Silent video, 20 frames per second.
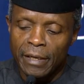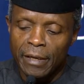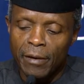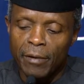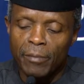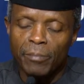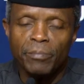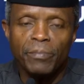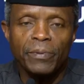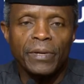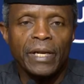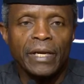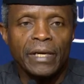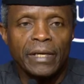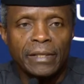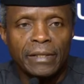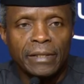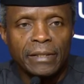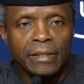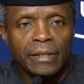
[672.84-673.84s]

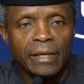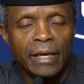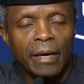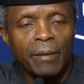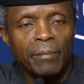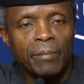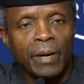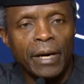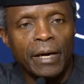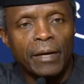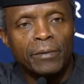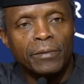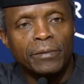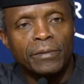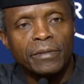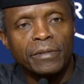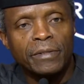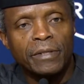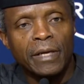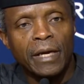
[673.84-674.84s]
complained
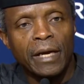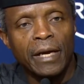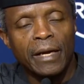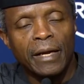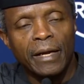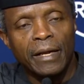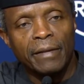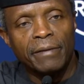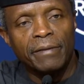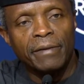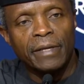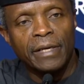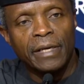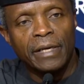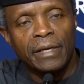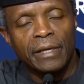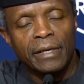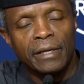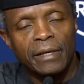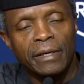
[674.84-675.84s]
about uh,
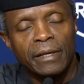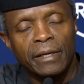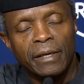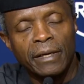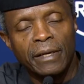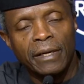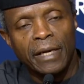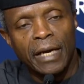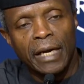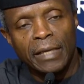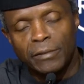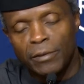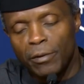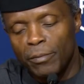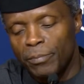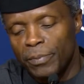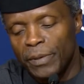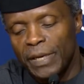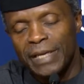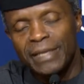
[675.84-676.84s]
the, has
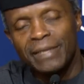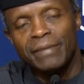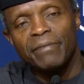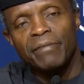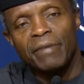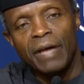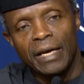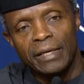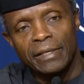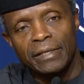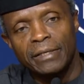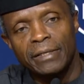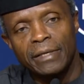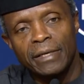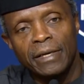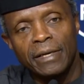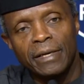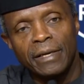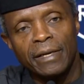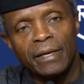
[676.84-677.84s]
complained that
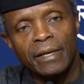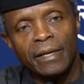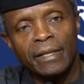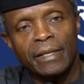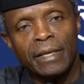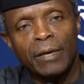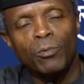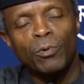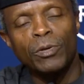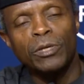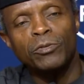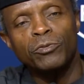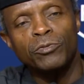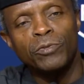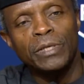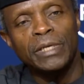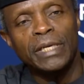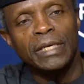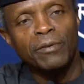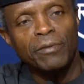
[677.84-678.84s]
they were
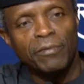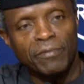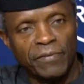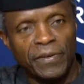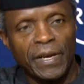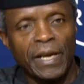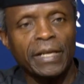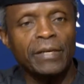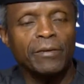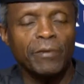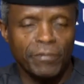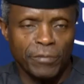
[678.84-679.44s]
treated unfairly.